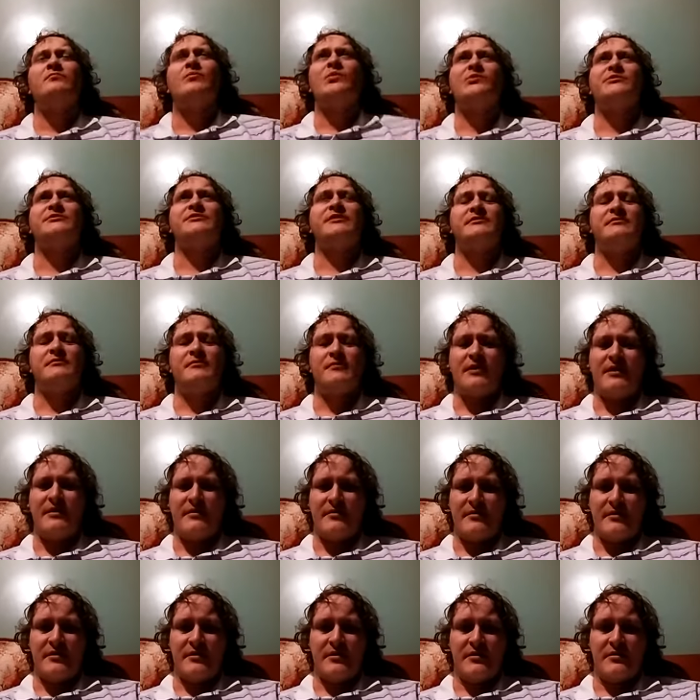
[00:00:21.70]
was it, I
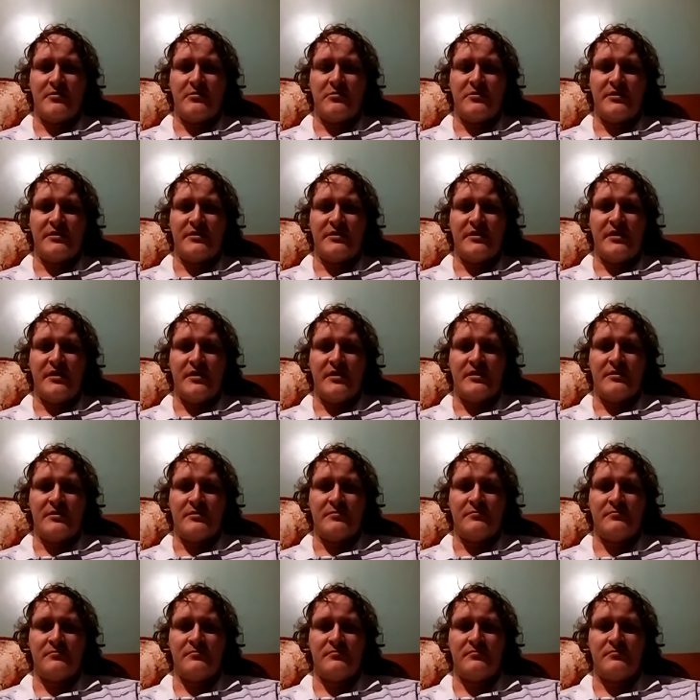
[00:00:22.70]
think it was the, uh,